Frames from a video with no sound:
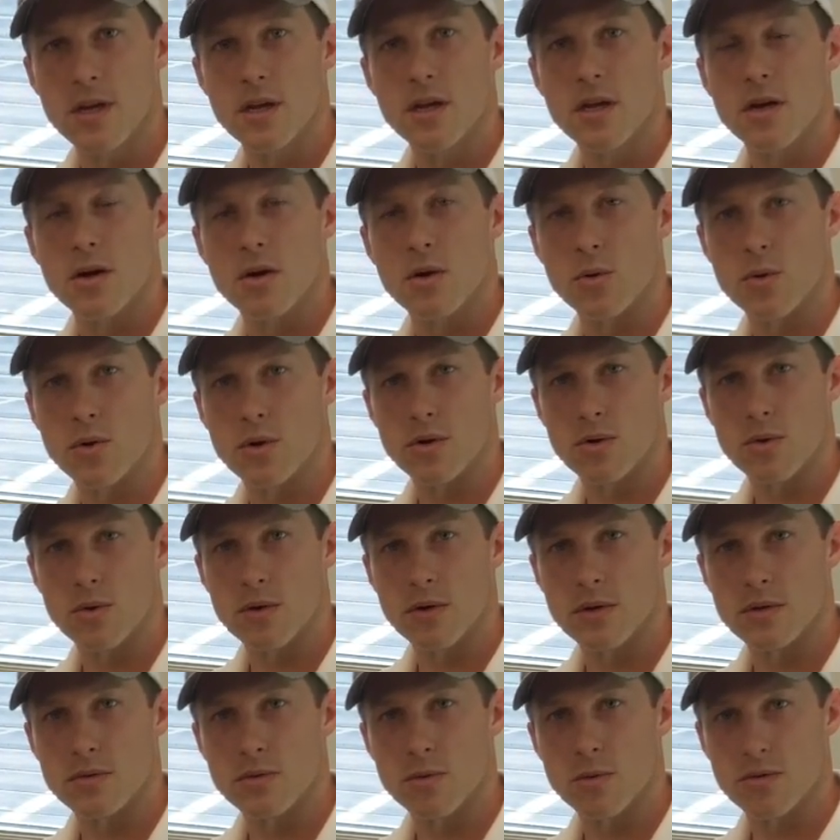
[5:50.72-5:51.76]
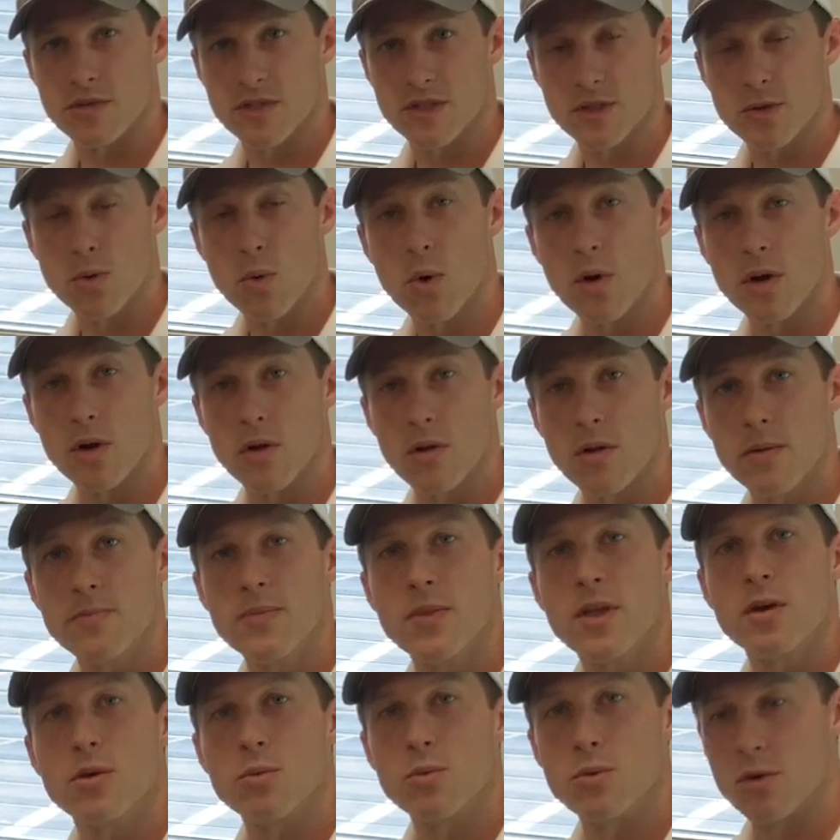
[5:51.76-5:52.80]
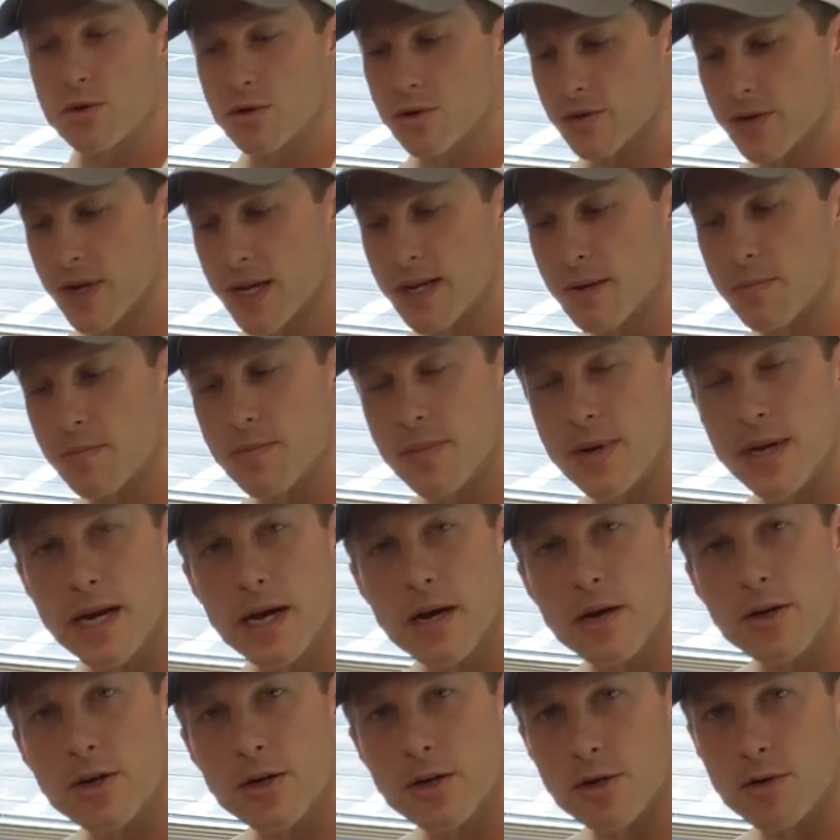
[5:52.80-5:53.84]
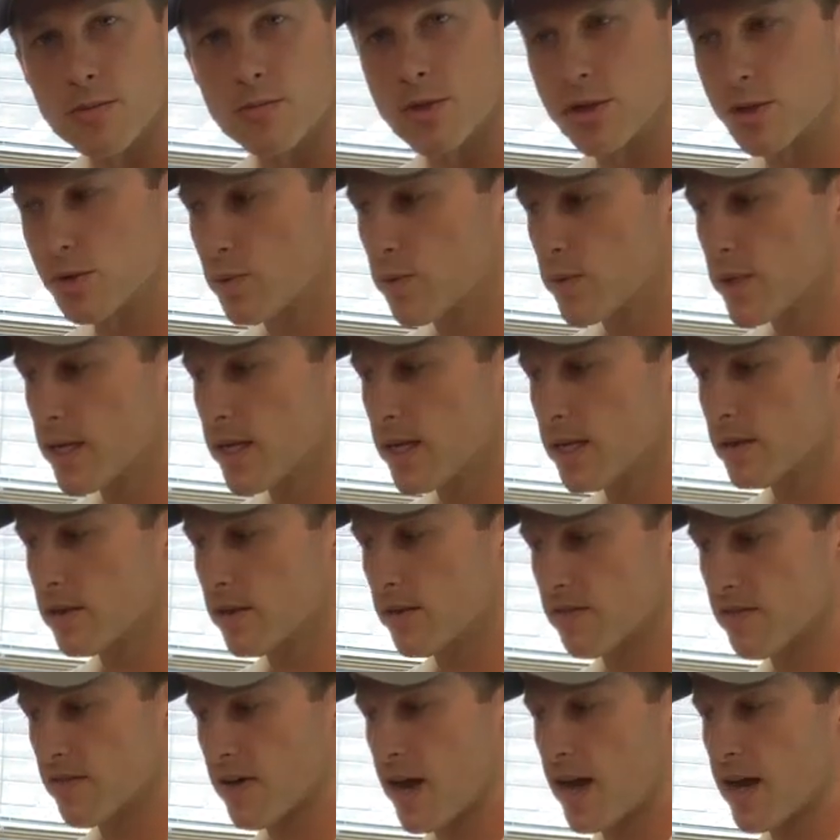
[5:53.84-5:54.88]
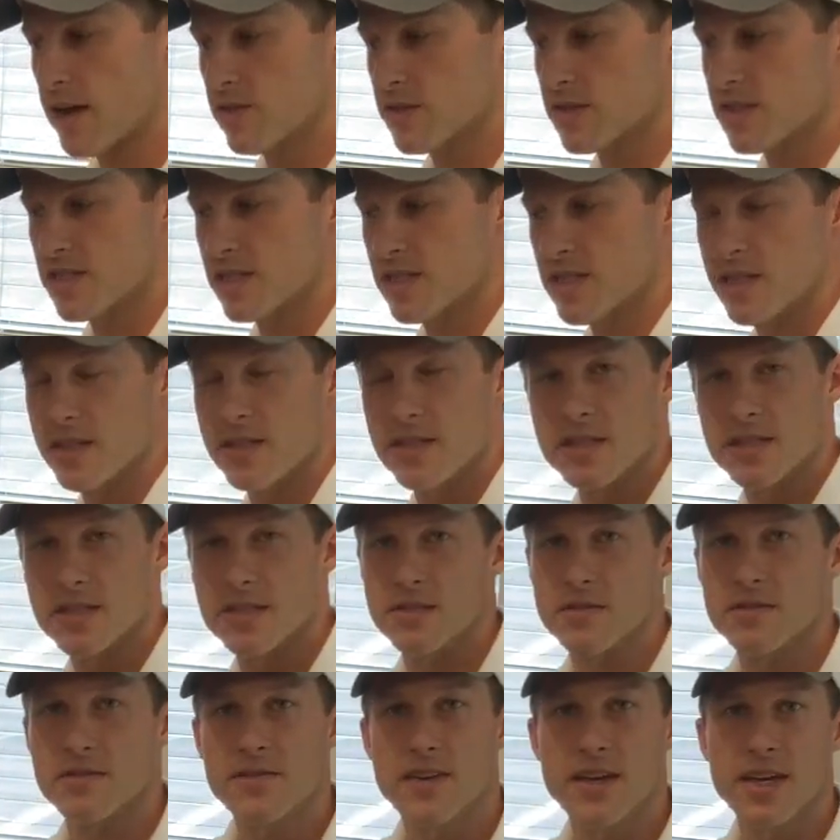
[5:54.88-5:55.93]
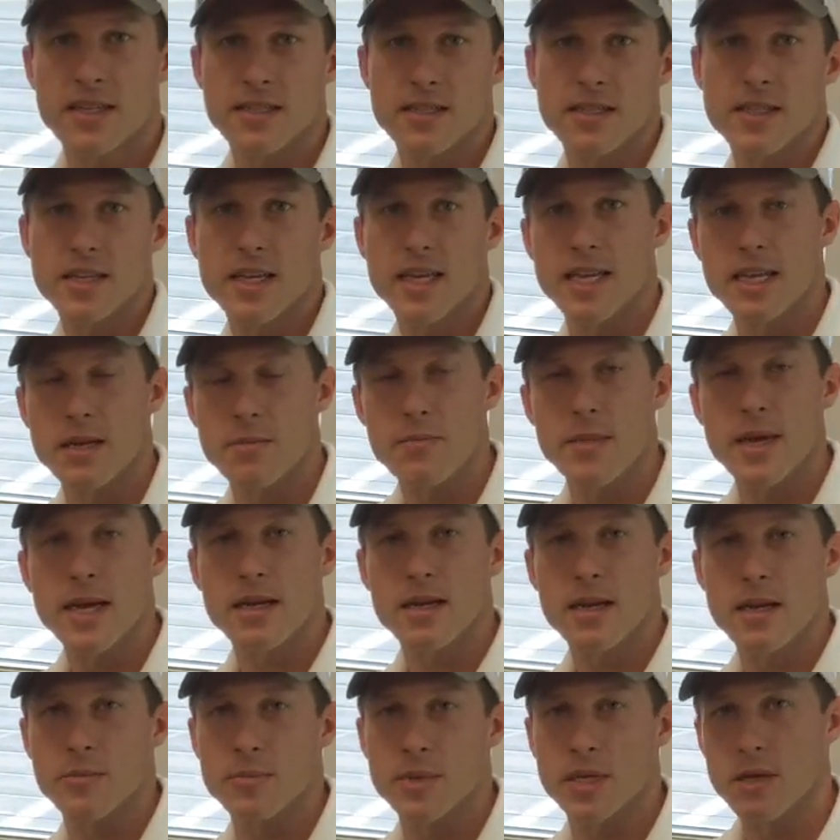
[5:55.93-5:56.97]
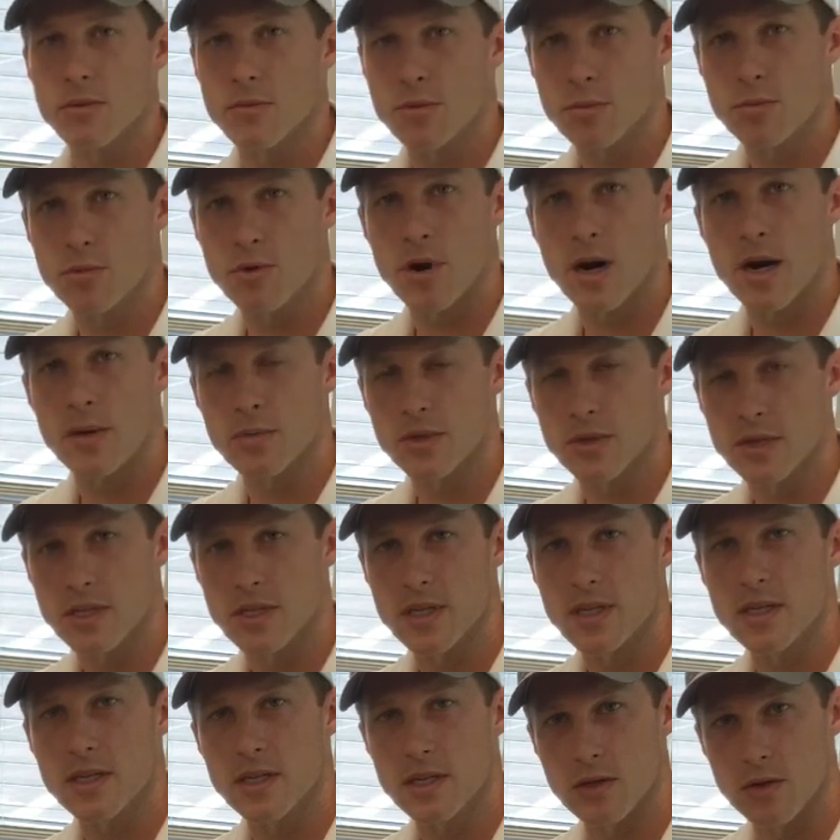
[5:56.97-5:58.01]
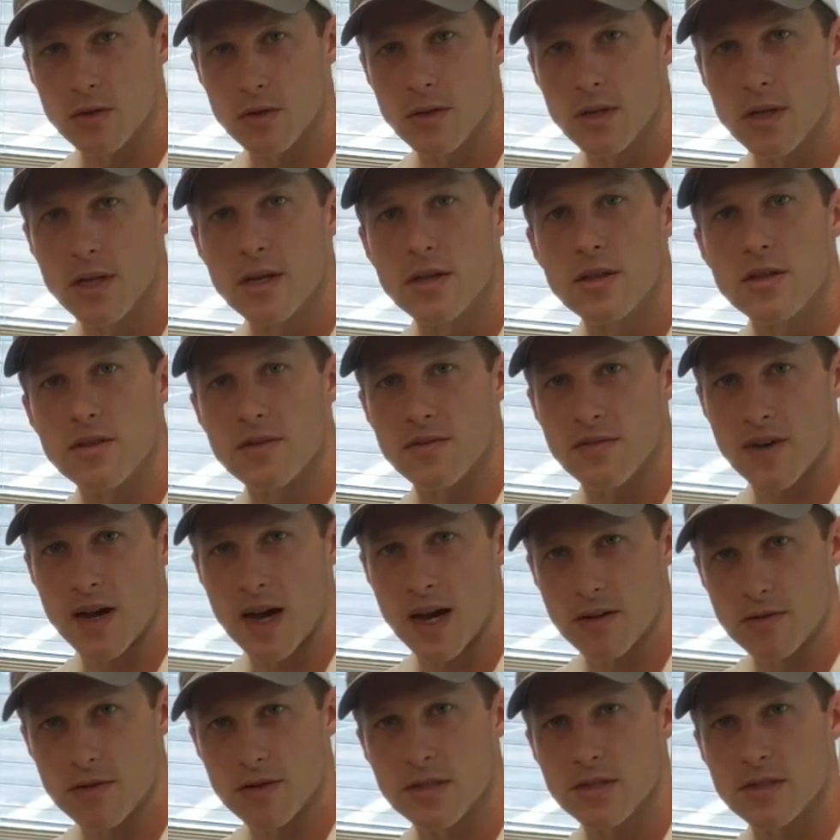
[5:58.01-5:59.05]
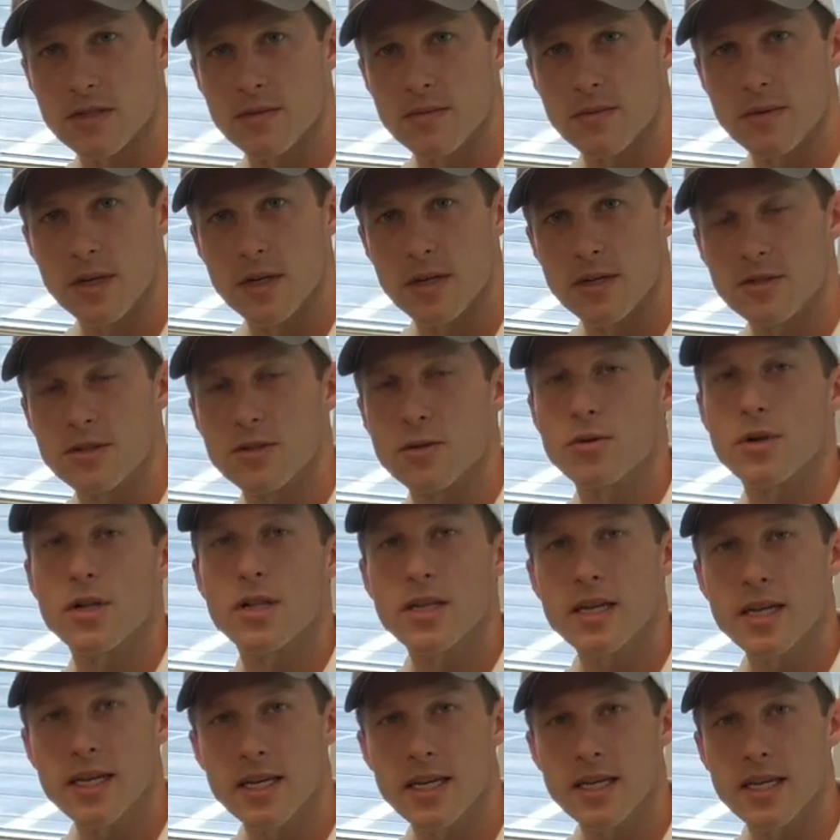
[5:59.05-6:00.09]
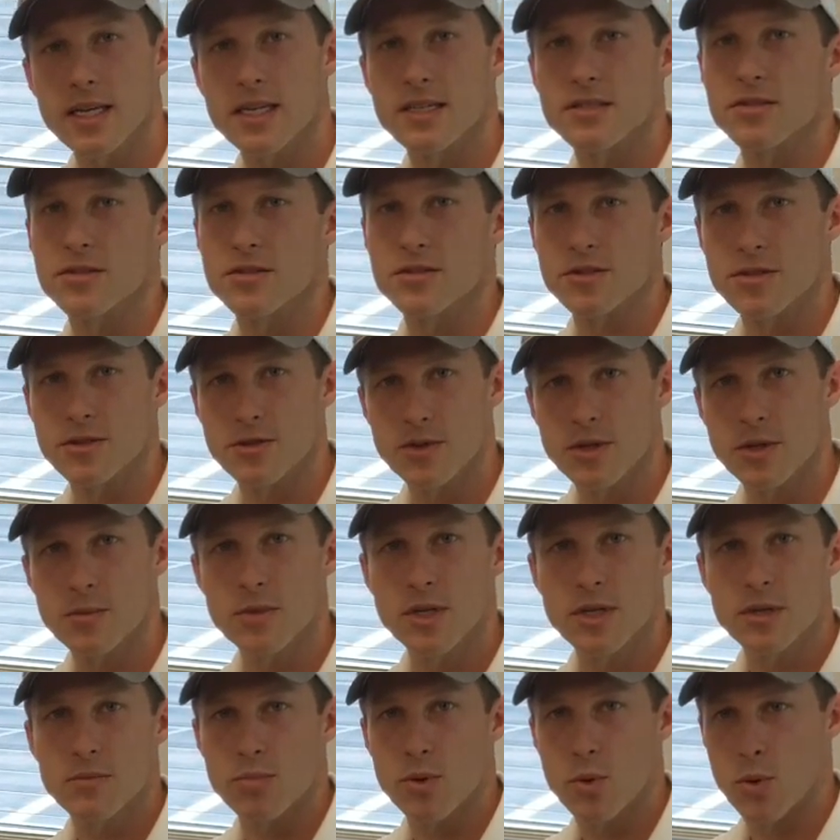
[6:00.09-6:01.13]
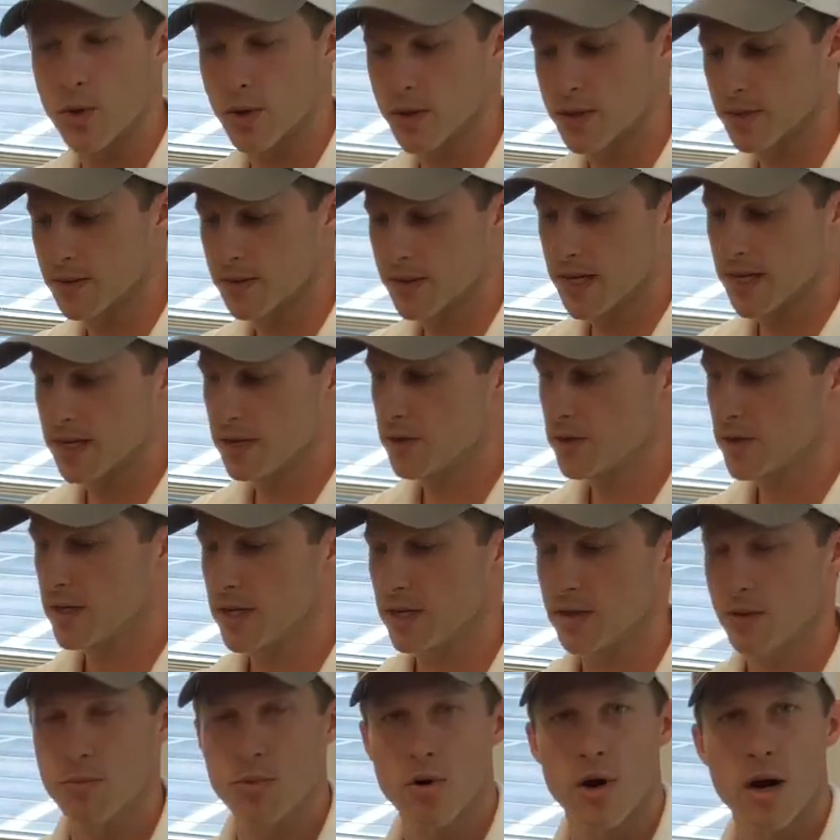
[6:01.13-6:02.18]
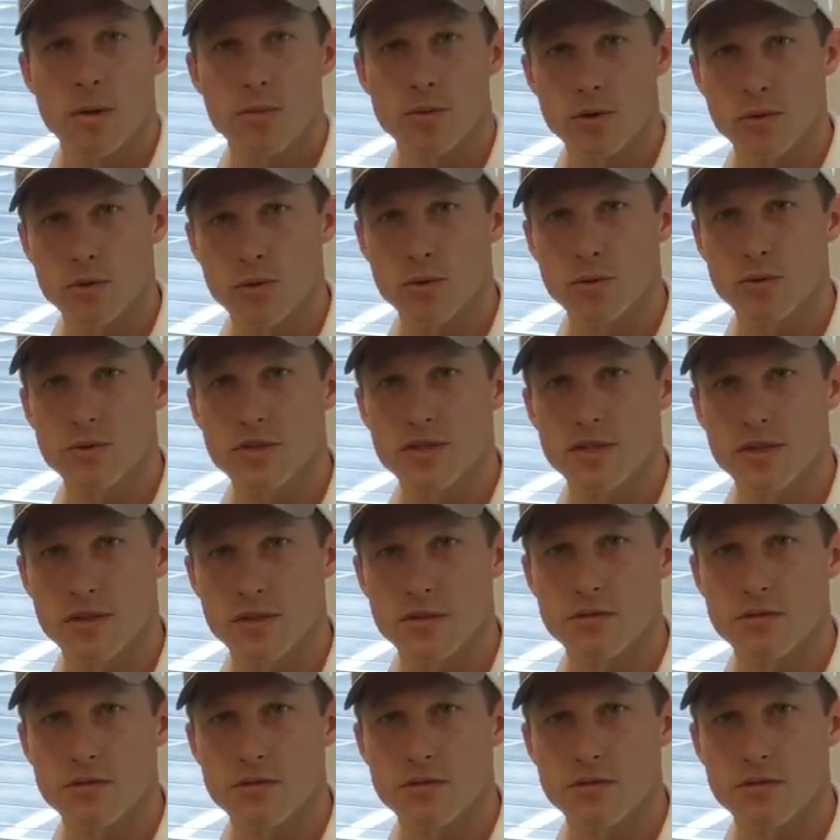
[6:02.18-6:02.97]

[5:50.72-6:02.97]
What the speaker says: or soil will create a barrier between the virus and the disinfectant, and it may not be able to properly kill the virus. So cleaning is extremely important, and you need the proper tools to do